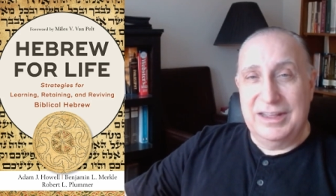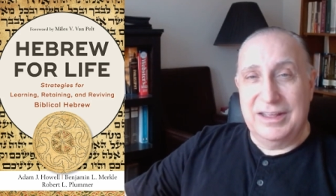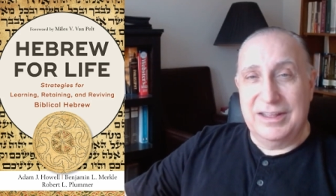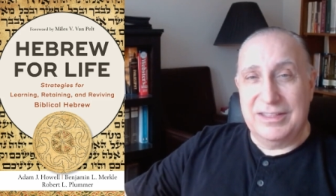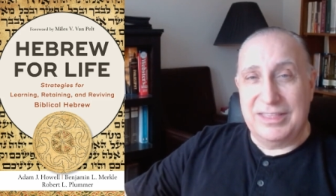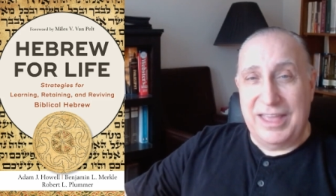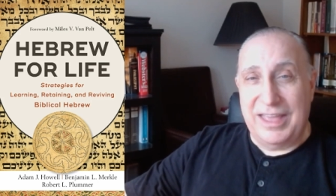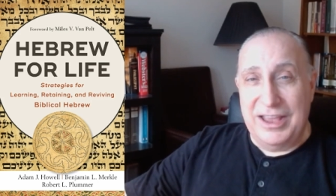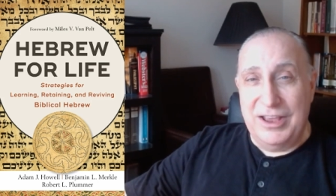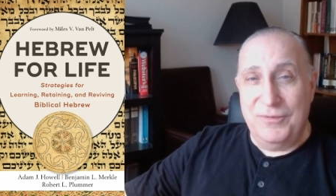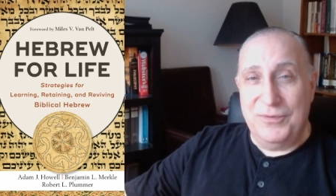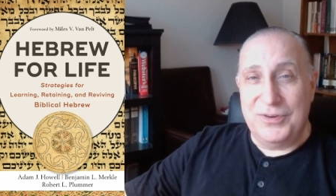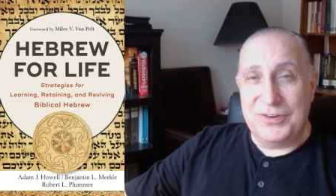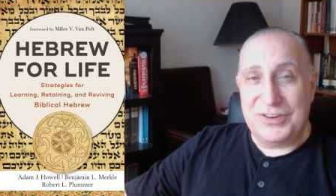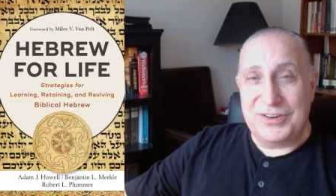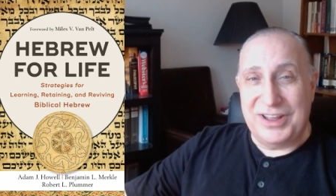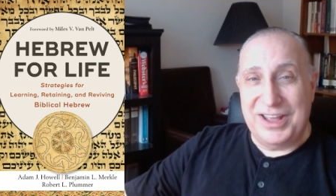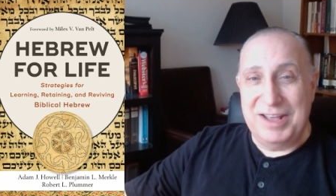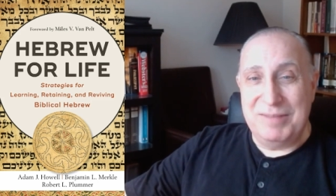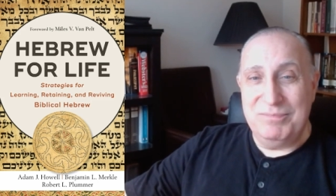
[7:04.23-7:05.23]
thank you for your
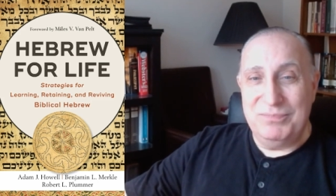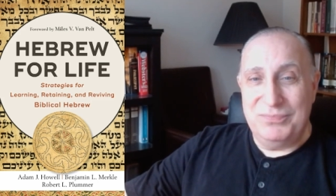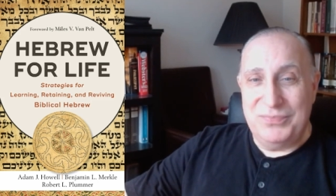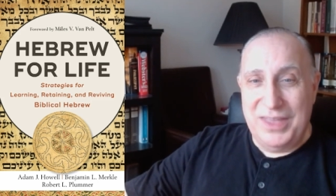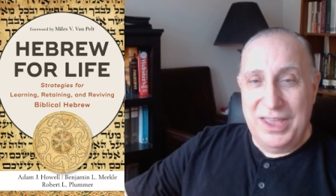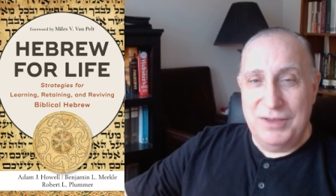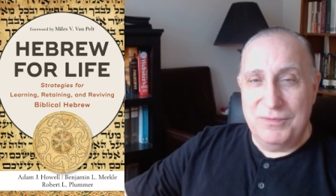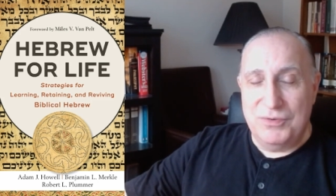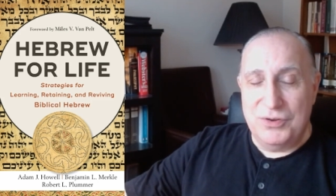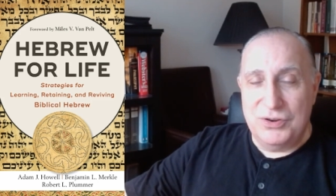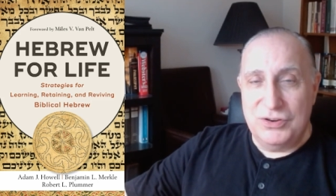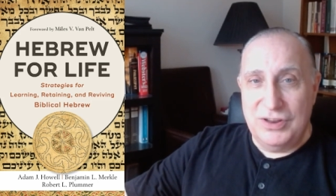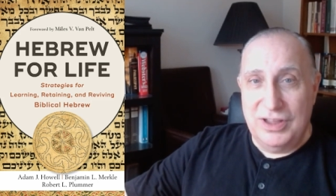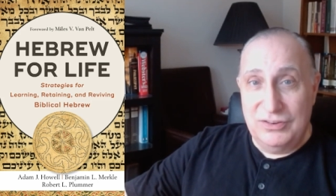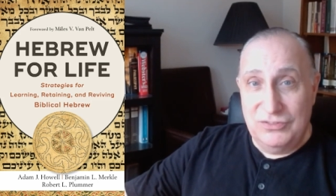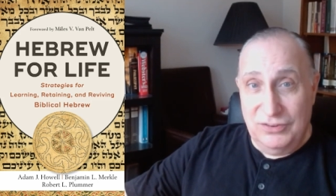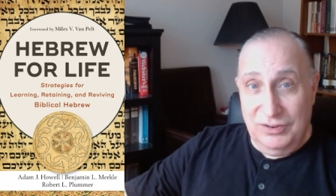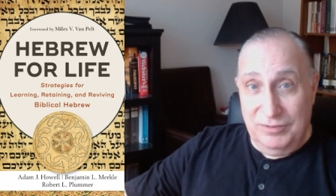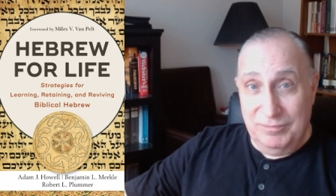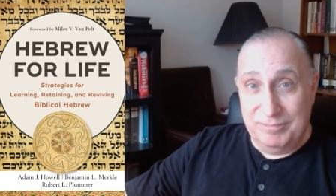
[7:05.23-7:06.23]
time. Thank you for your
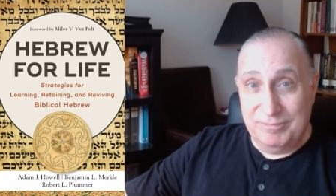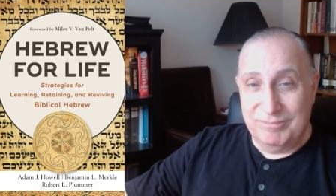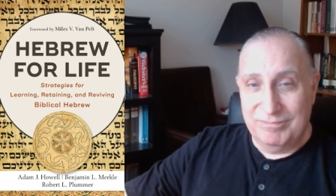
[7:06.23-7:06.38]
attention.